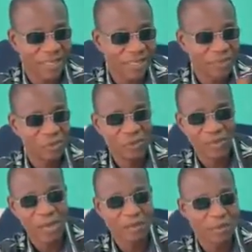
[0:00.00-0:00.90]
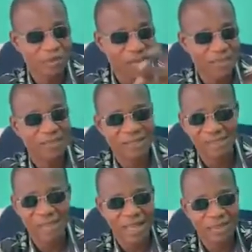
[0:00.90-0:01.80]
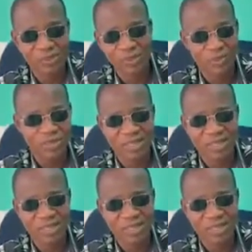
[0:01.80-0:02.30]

He will not come and buy... They are doing...